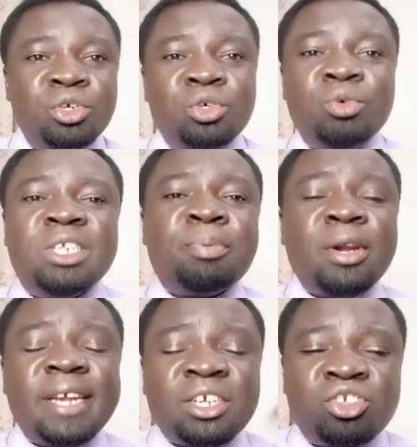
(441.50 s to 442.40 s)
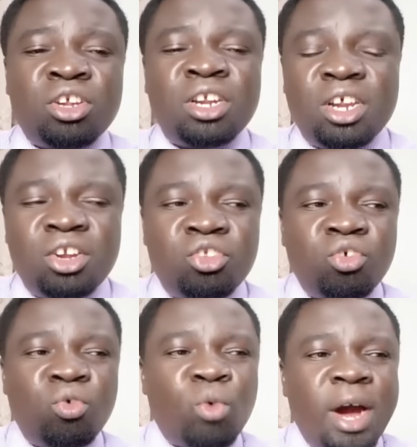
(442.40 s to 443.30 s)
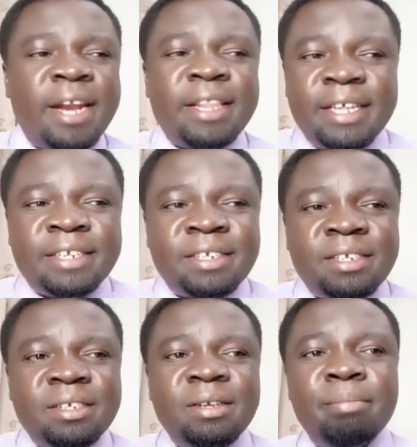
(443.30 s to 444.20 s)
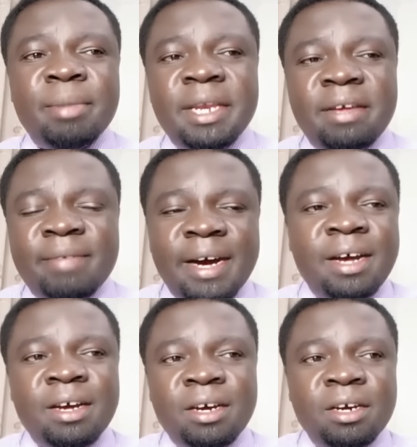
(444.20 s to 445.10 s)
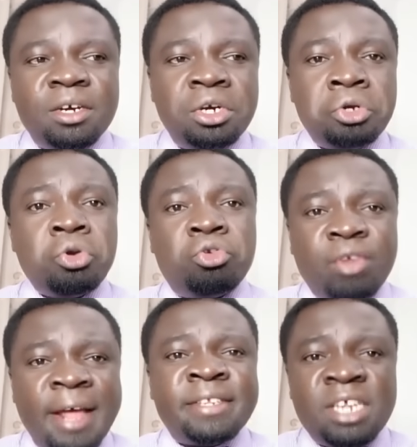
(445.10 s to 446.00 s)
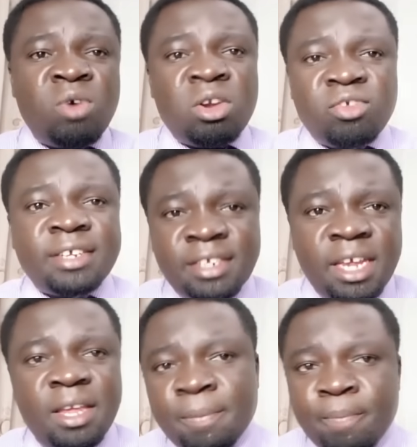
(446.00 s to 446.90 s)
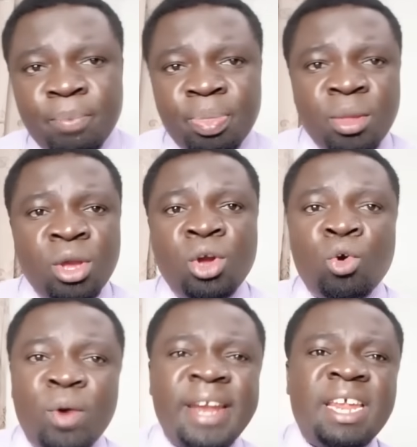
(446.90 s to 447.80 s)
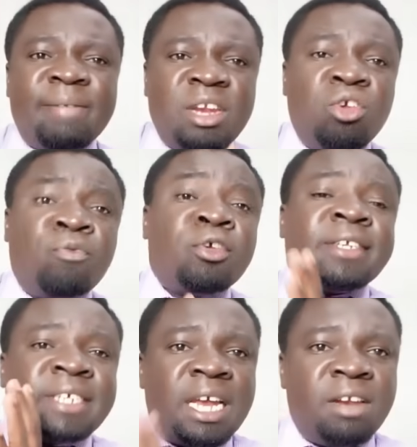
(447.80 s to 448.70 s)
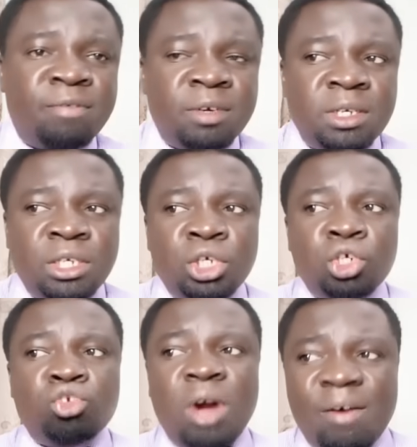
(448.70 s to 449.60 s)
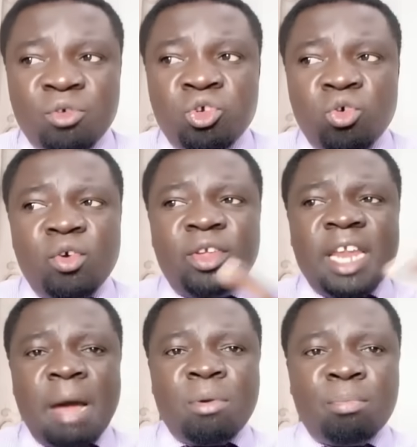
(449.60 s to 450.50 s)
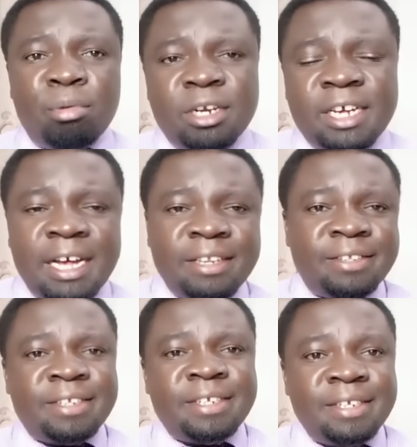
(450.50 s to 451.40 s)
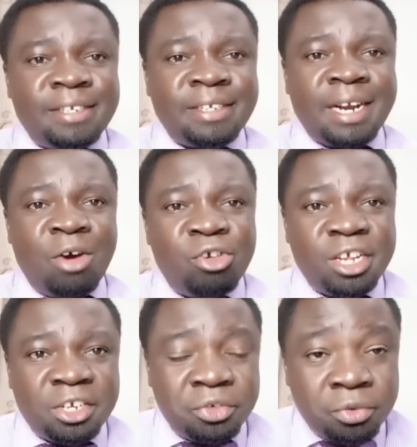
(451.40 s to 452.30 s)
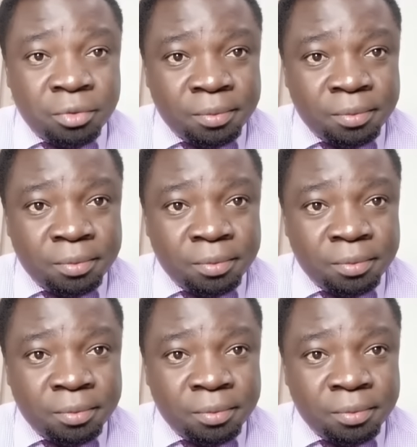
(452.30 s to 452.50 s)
Which protection do you want this believer to trust in what you are saying, when even you for yourself, you have huge number of bodyguards surrounding you?